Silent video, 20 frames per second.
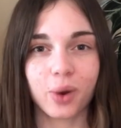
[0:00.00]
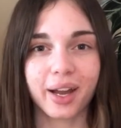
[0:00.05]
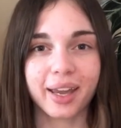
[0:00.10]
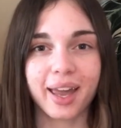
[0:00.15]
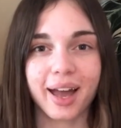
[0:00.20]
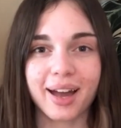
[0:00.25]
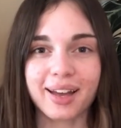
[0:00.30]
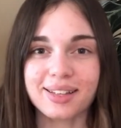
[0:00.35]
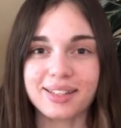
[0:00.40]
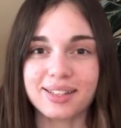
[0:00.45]
I
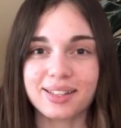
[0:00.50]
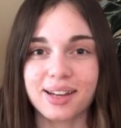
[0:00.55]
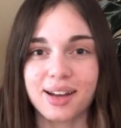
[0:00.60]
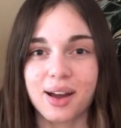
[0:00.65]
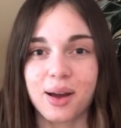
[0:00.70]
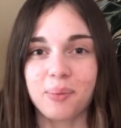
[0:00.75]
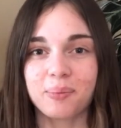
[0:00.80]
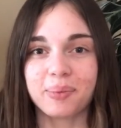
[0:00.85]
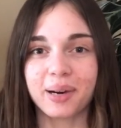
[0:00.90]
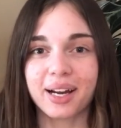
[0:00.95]
guess.
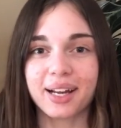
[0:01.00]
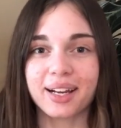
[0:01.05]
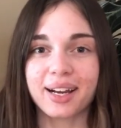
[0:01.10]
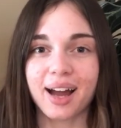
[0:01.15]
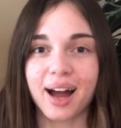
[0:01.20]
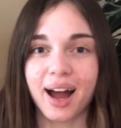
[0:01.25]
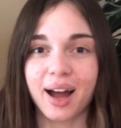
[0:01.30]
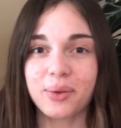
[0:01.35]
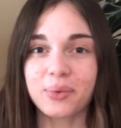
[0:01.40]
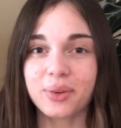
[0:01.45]
But
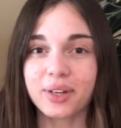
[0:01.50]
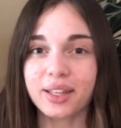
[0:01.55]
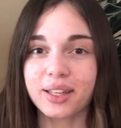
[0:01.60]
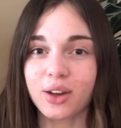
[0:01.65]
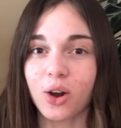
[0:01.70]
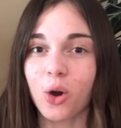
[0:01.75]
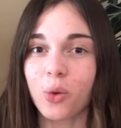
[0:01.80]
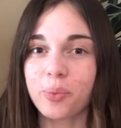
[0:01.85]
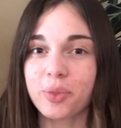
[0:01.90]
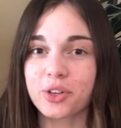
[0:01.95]
I really
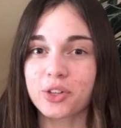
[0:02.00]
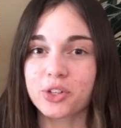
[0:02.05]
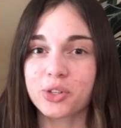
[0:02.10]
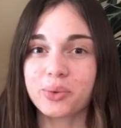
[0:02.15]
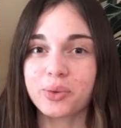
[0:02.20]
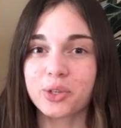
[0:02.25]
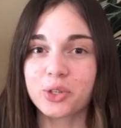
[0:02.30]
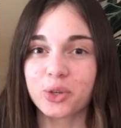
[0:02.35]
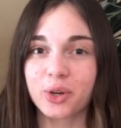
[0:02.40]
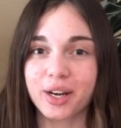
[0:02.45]
hope that you
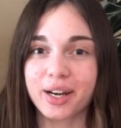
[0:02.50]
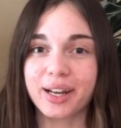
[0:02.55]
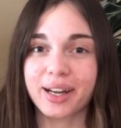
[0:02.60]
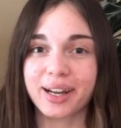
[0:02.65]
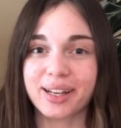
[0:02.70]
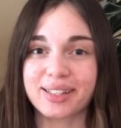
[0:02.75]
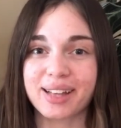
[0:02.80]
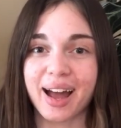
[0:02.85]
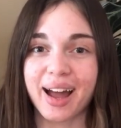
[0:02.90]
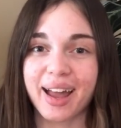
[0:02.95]
enjoyed it,
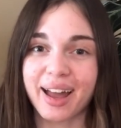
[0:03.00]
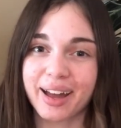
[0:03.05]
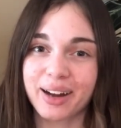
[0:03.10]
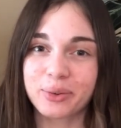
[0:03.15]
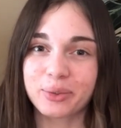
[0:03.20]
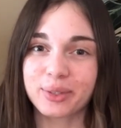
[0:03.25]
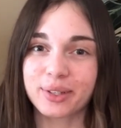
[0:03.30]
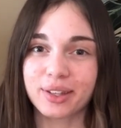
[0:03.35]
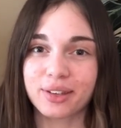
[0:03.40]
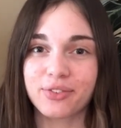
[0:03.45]
because I had a
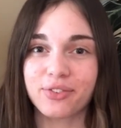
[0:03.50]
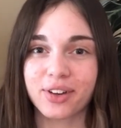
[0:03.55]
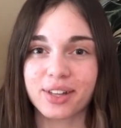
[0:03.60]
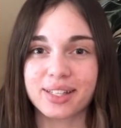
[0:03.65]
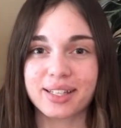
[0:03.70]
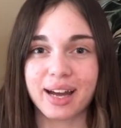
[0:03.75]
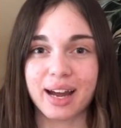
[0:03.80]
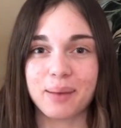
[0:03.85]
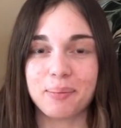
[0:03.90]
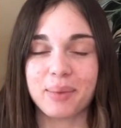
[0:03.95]
really fun
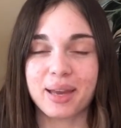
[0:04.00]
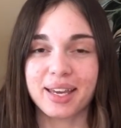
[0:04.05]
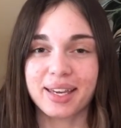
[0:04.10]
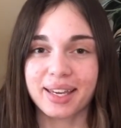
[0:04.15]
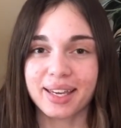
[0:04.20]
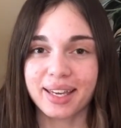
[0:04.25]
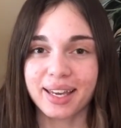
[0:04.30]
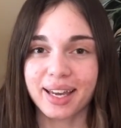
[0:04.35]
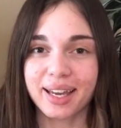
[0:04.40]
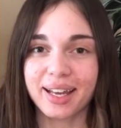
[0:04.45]
time
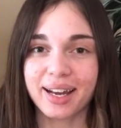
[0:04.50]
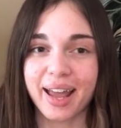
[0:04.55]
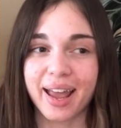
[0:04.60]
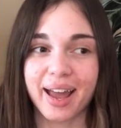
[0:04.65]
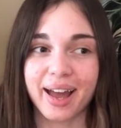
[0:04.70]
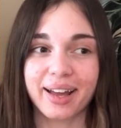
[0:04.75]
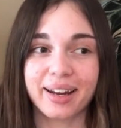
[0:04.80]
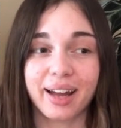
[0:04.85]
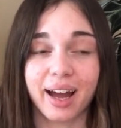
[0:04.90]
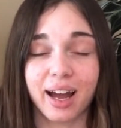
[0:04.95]
making it,
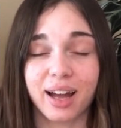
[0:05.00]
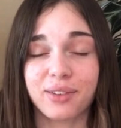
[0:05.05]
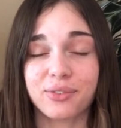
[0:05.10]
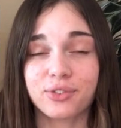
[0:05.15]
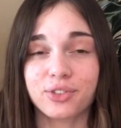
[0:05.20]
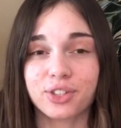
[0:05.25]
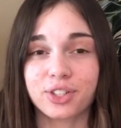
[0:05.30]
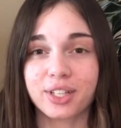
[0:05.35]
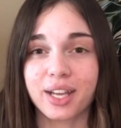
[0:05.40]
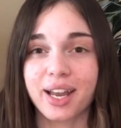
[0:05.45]
and I've
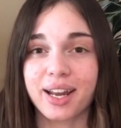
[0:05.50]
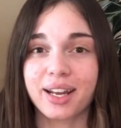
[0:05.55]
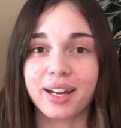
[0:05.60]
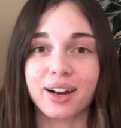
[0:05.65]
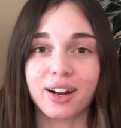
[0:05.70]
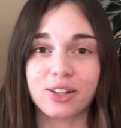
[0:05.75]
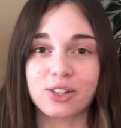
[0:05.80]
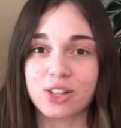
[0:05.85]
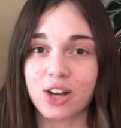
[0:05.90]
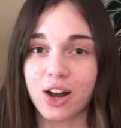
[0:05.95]
created
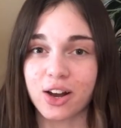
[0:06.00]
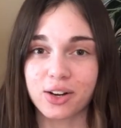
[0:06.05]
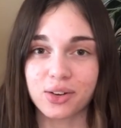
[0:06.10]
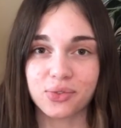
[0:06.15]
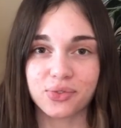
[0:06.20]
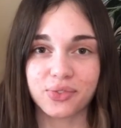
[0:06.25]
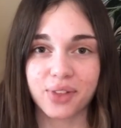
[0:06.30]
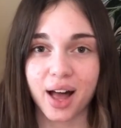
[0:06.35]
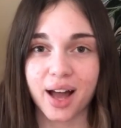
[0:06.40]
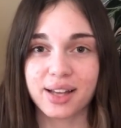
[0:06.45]
a ton of
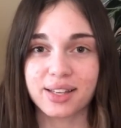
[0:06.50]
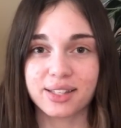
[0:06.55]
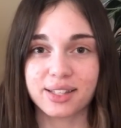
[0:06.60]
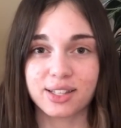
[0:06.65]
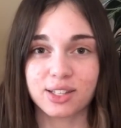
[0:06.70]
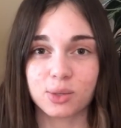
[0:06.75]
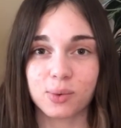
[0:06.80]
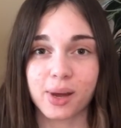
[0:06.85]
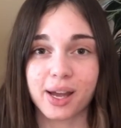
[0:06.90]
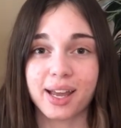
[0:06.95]
flies
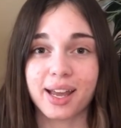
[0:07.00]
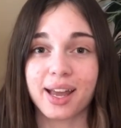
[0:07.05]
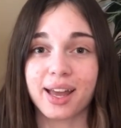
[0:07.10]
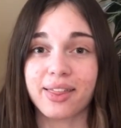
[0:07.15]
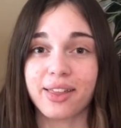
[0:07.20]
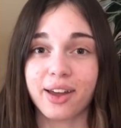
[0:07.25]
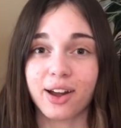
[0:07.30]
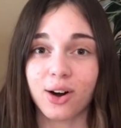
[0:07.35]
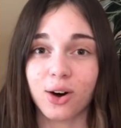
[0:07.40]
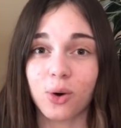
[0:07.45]
this way and
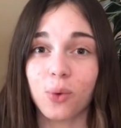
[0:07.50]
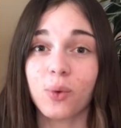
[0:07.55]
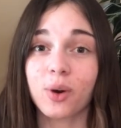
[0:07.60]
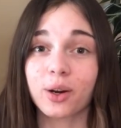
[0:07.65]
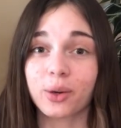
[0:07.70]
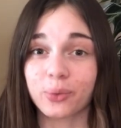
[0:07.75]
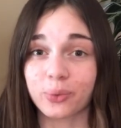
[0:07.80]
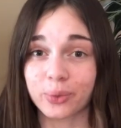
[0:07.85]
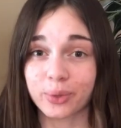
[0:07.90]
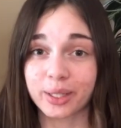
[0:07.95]
they all
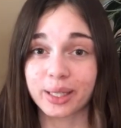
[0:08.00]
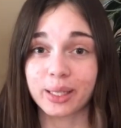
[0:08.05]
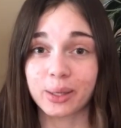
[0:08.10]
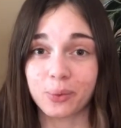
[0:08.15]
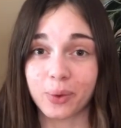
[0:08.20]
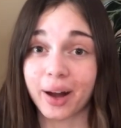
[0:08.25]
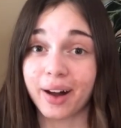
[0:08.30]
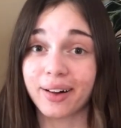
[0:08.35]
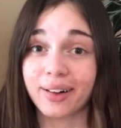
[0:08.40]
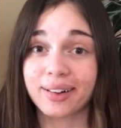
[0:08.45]
work really
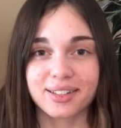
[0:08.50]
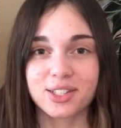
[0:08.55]
well.